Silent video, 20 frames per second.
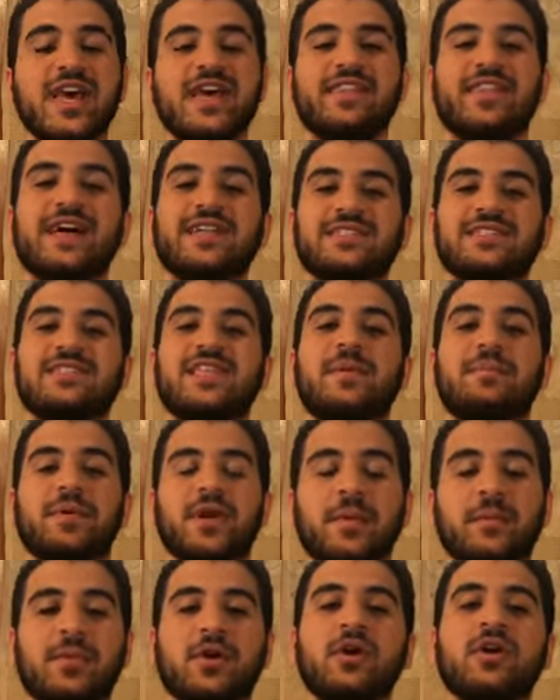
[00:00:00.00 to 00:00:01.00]
That's step
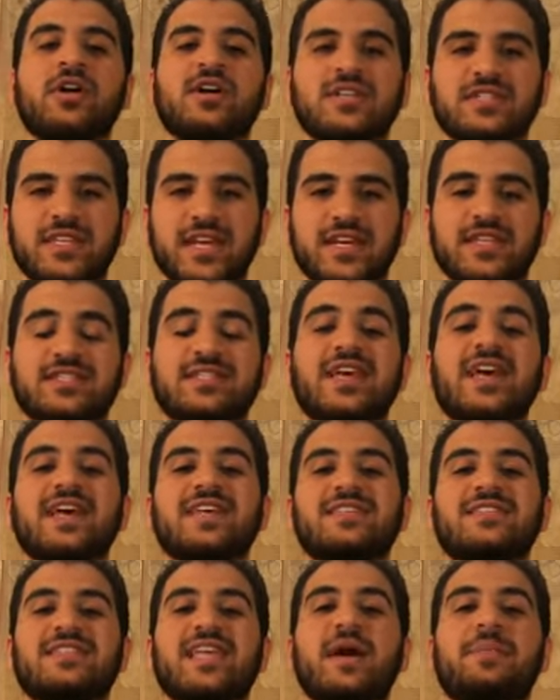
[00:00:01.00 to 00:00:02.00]
number 6.
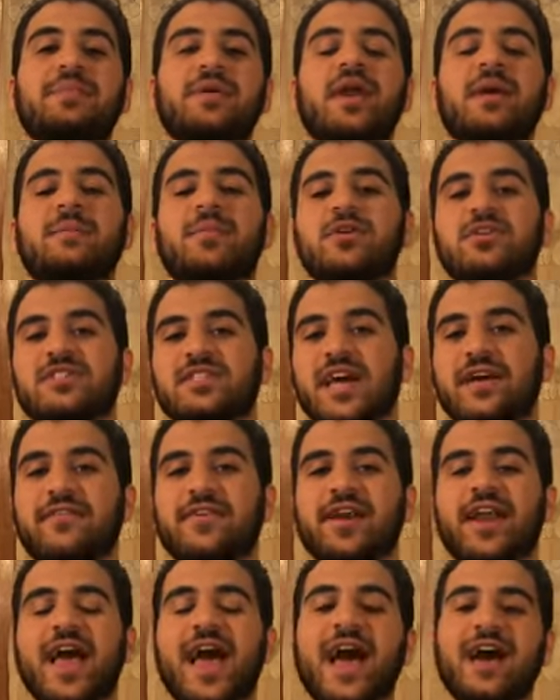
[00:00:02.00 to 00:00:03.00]
Step number
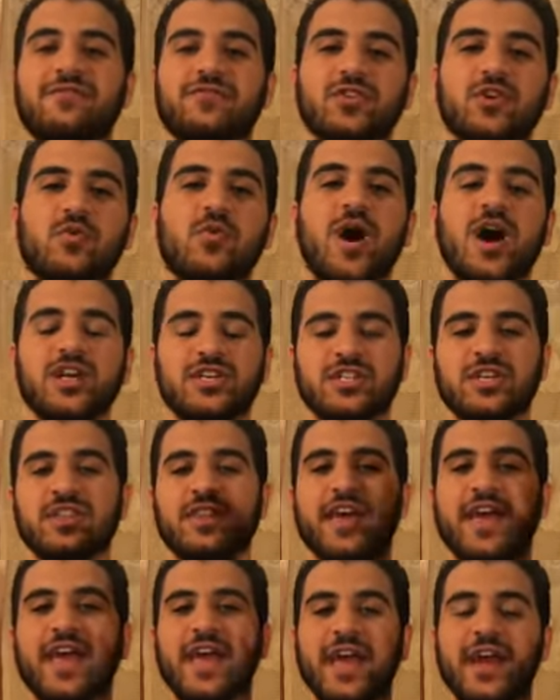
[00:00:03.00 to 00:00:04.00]
7, after washing
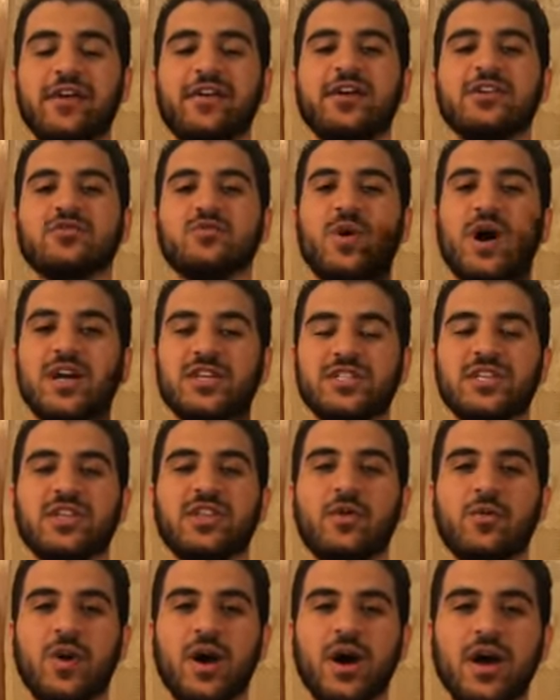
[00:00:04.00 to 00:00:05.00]
the hair, is washing
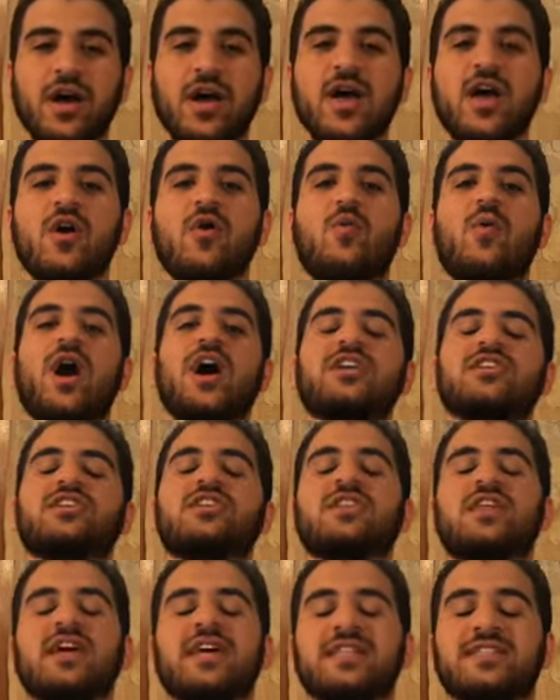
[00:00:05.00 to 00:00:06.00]
the what?
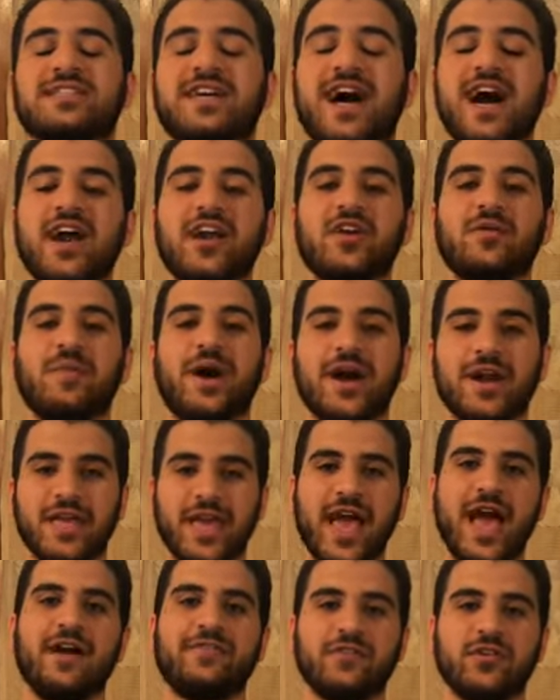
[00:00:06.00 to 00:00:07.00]
Washing the entire body
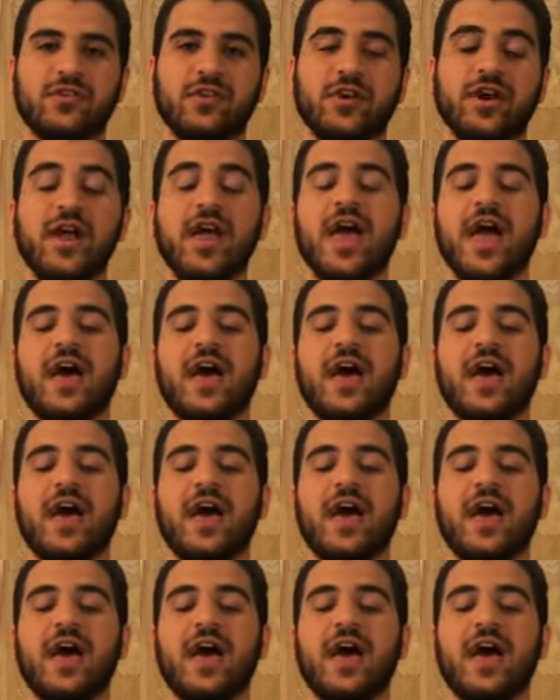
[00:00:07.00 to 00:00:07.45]
after.